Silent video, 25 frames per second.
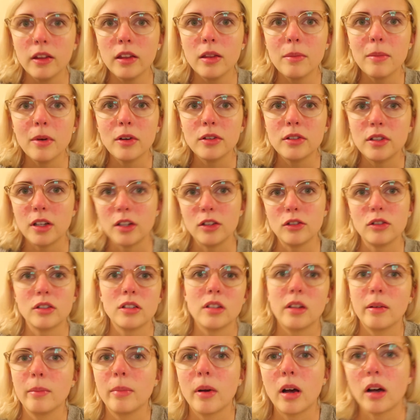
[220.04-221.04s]
I think the most
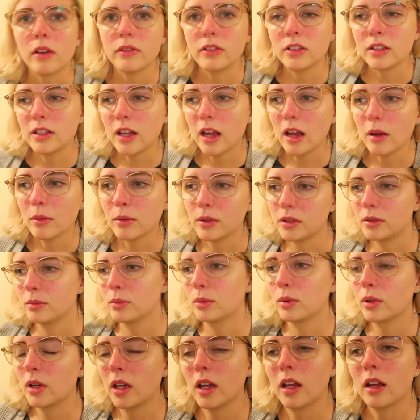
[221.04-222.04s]
interesting part of today was
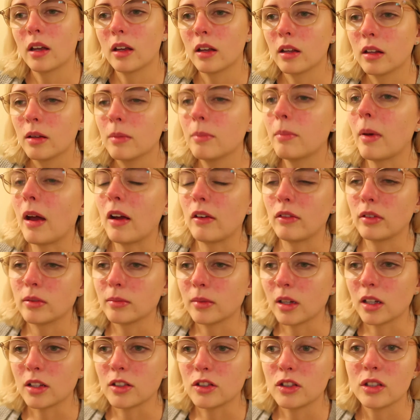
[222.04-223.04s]
walking back
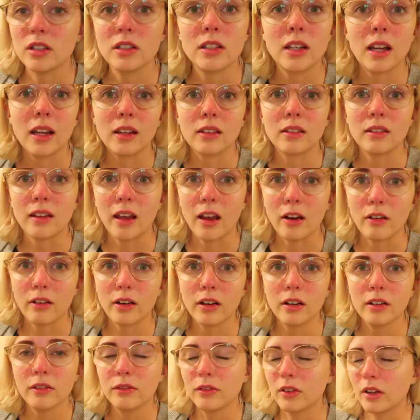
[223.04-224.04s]
from lunch and seeing
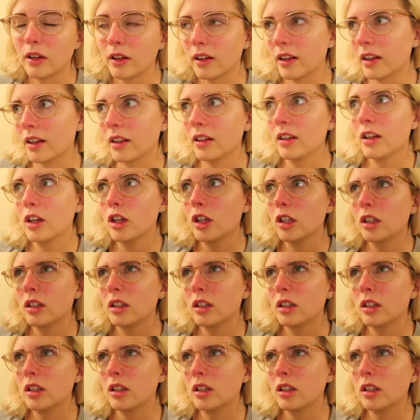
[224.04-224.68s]
Sarah for like